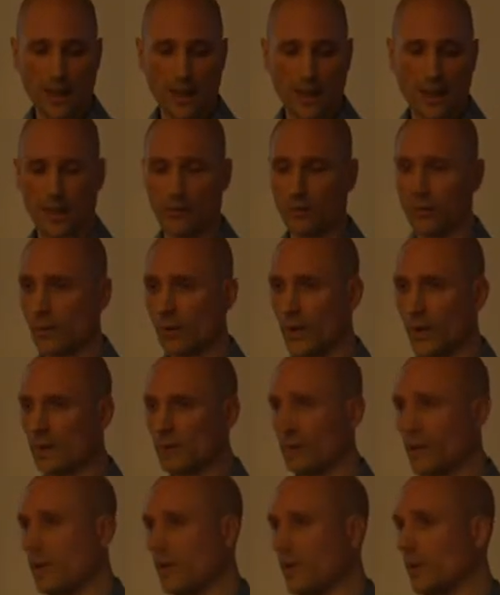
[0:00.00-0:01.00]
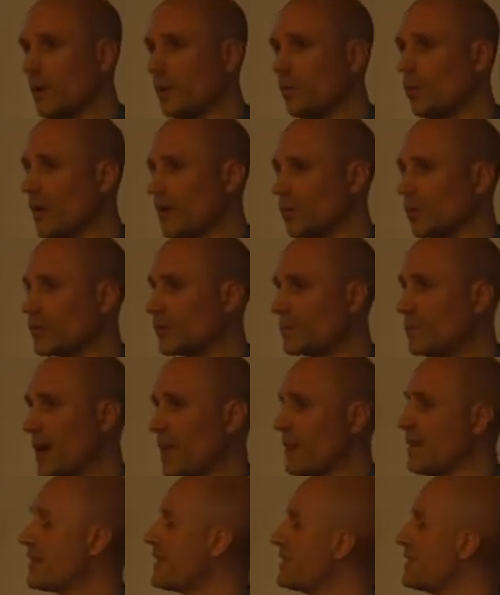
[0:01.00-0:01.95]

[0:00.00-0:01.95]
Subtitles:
and when we want to spend